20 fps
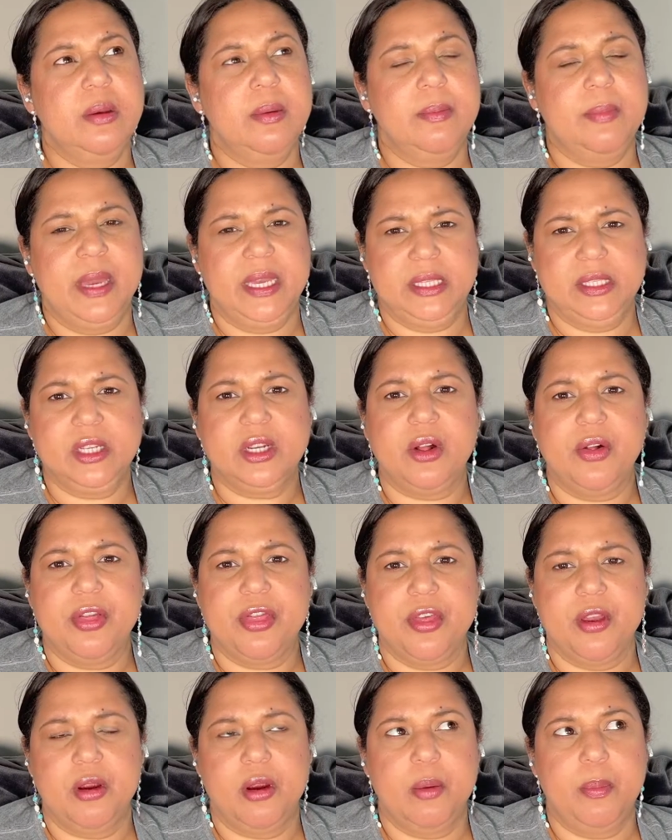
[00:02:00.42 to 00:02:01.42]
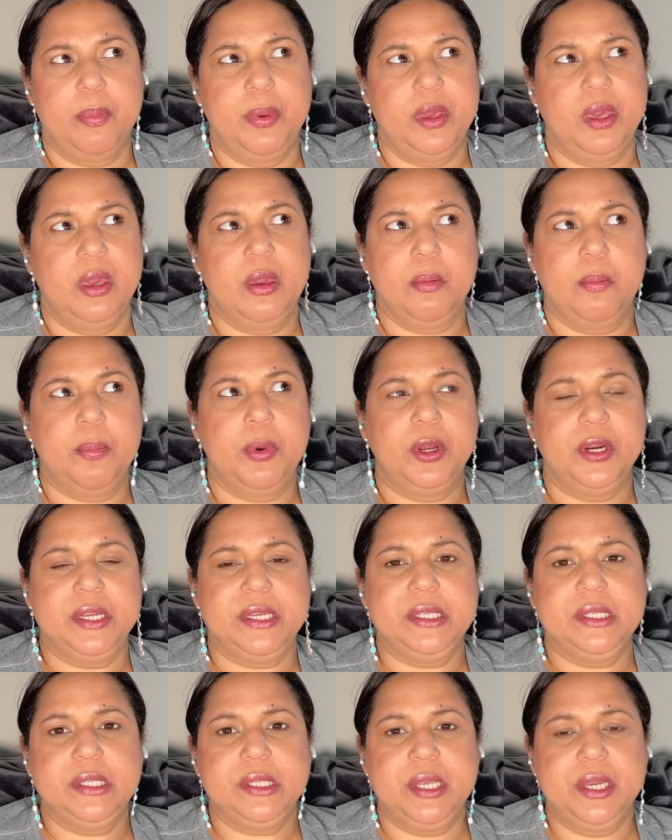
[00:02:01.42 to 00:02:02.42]
mental therapy, but
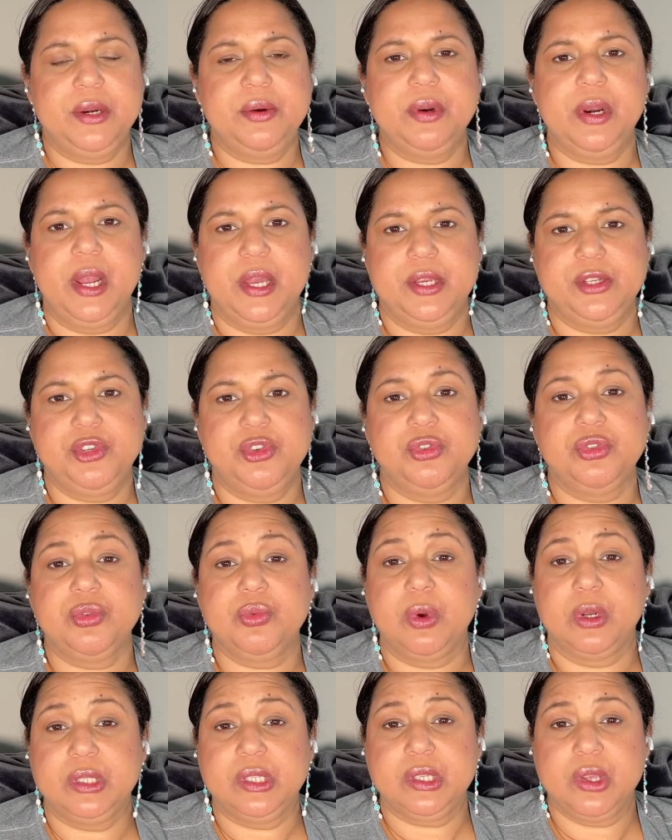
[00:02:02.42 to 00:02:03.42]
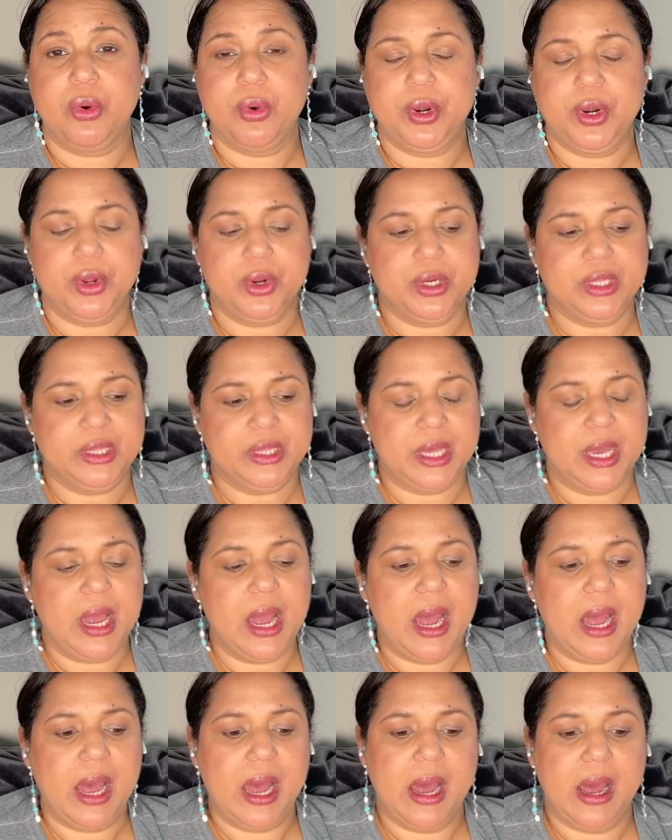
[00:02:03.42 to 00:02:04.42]
it's in relation to what's going on in the
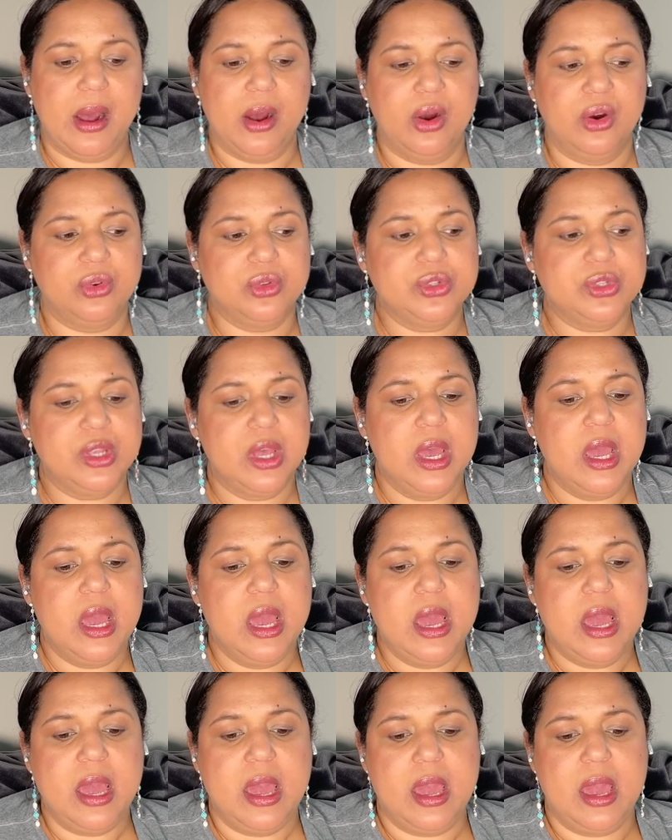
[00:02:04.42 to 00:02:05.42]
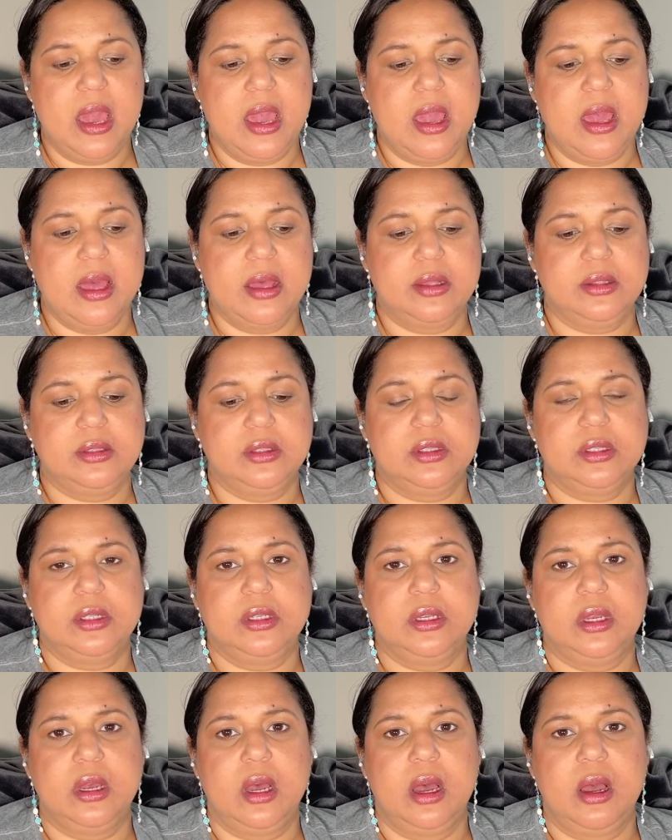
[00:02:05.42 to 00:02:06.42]
house. And
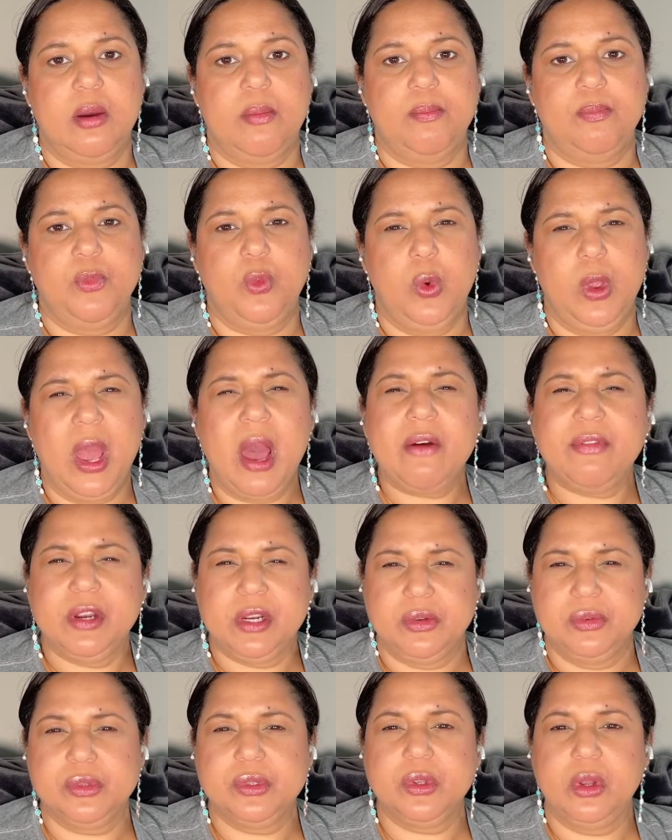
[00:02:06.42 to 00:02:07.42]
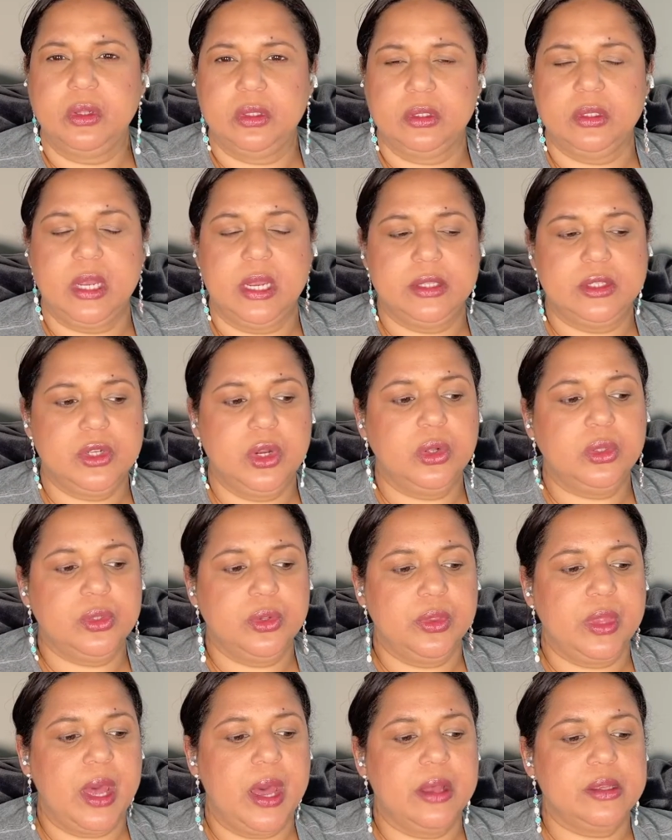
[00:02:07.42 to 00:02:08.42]
we have a consultant, I told you
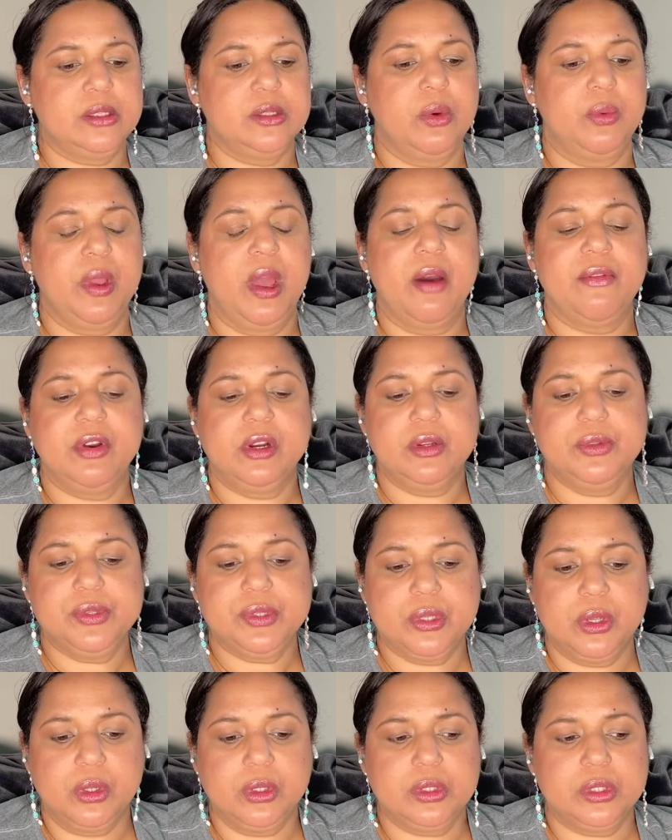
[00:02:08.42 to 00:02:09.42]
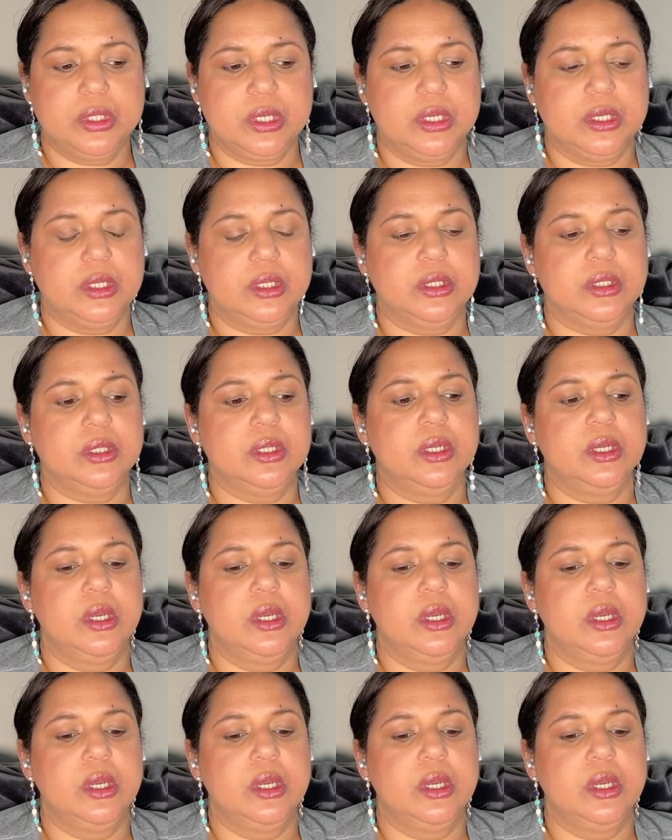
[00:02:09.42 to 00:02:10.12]
that. So we have a consultant,